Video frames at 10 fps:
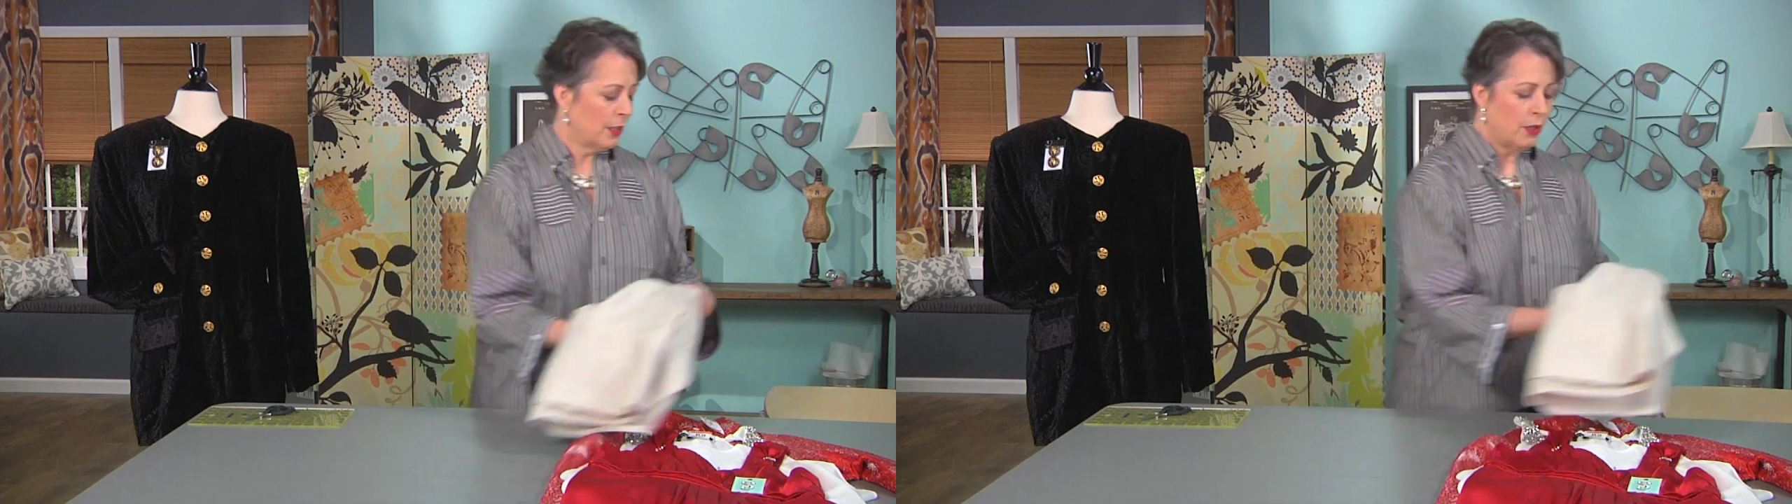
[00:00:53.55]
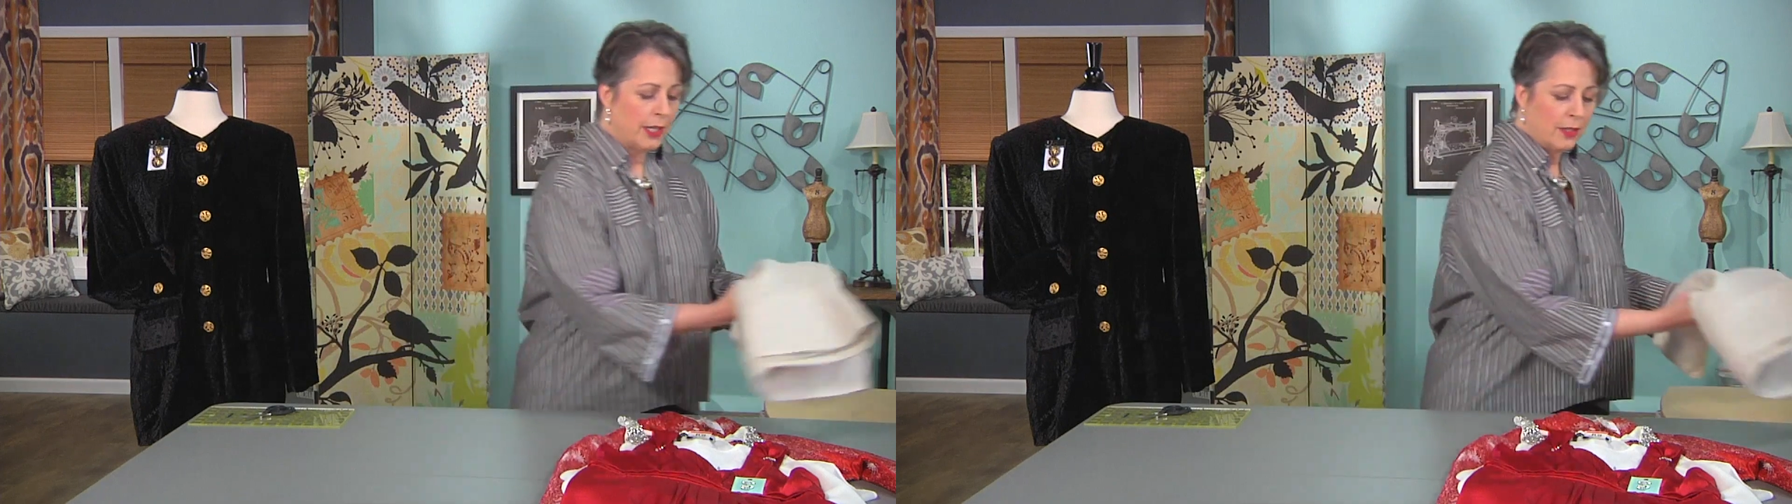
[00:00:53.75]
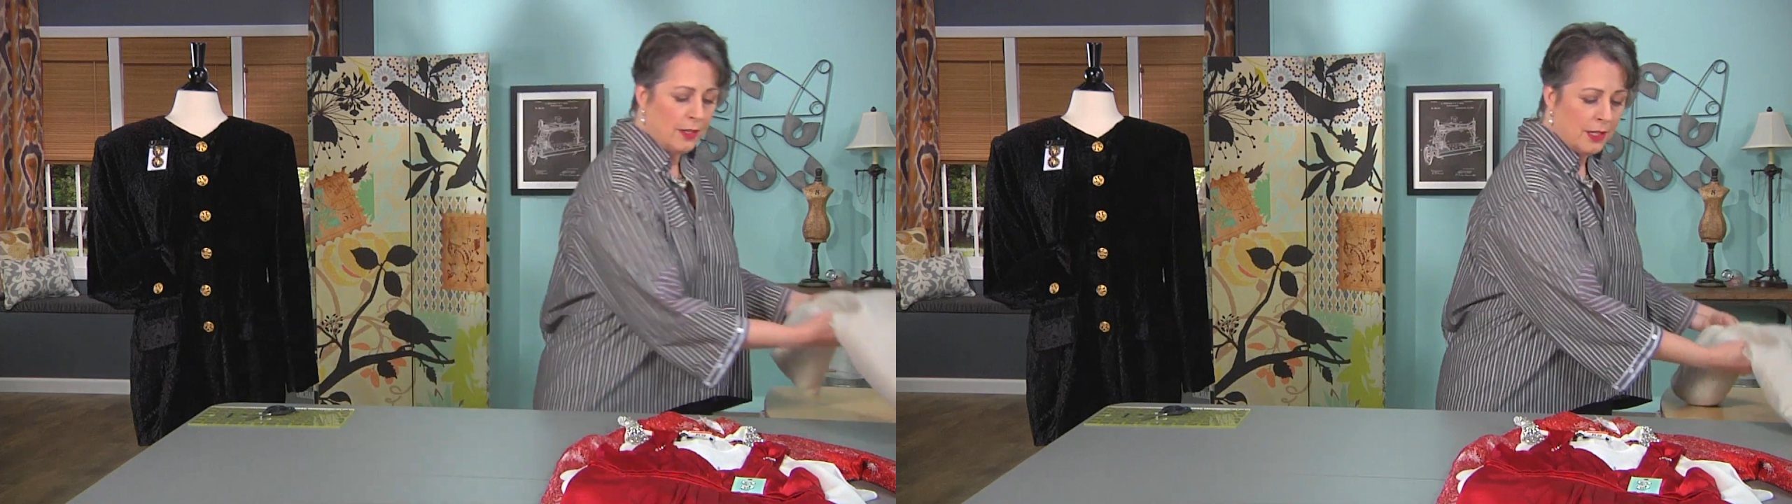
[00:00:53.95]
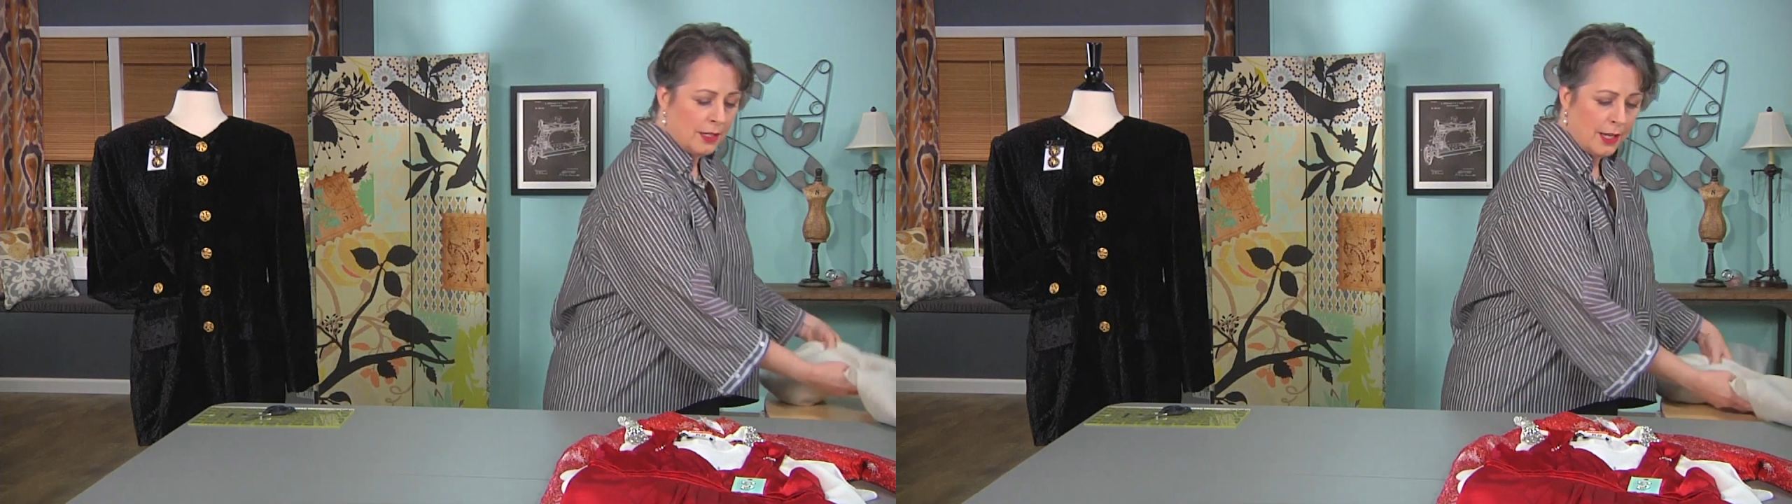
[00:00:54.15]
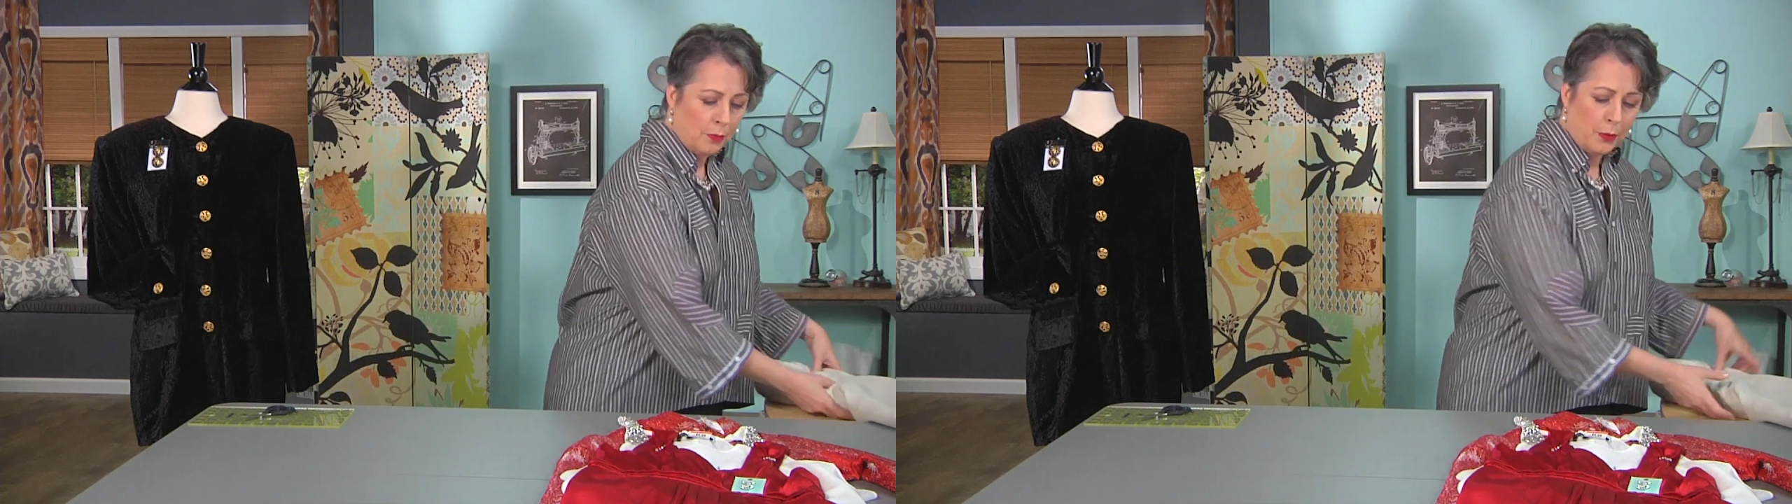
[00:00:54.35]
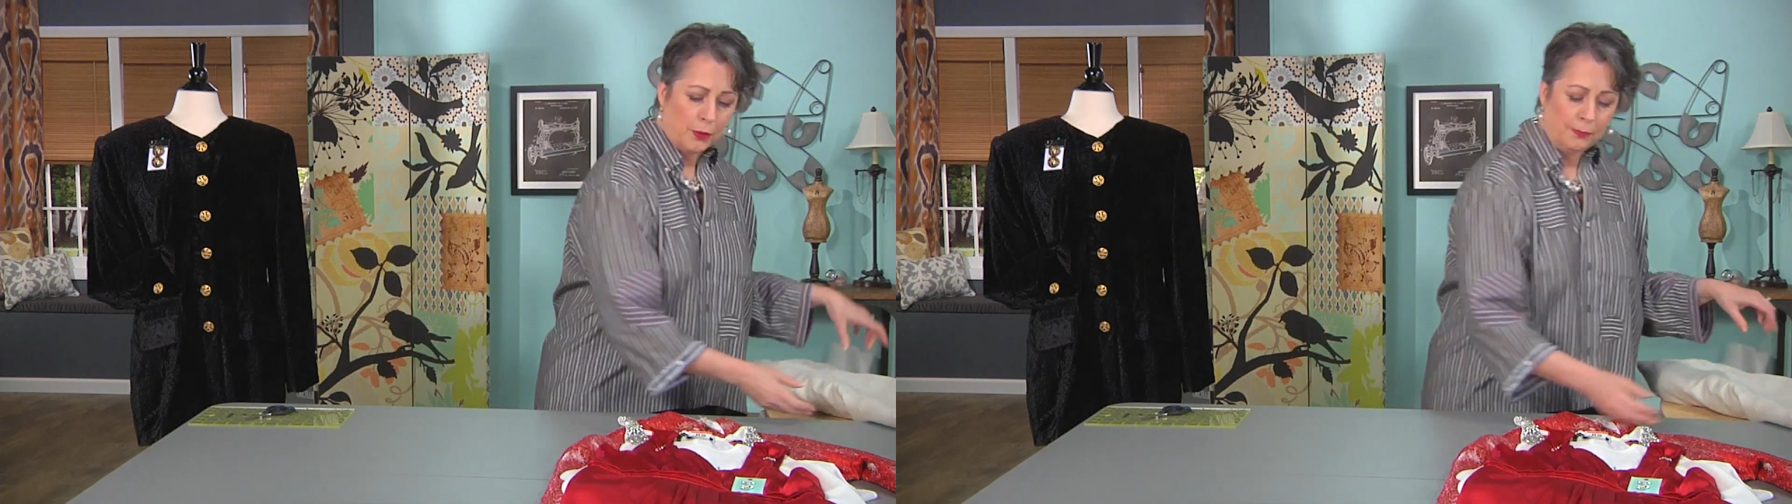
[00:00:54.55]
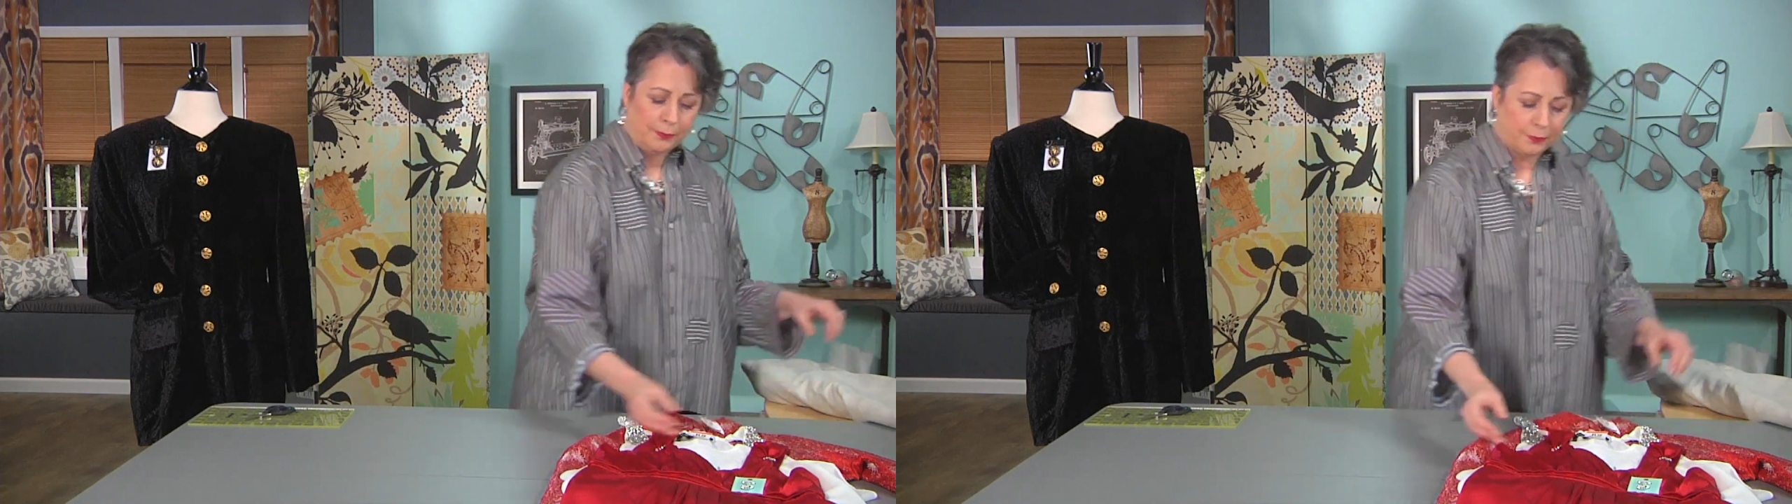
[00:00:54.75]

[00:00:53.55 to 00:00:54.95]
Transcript: look at this example.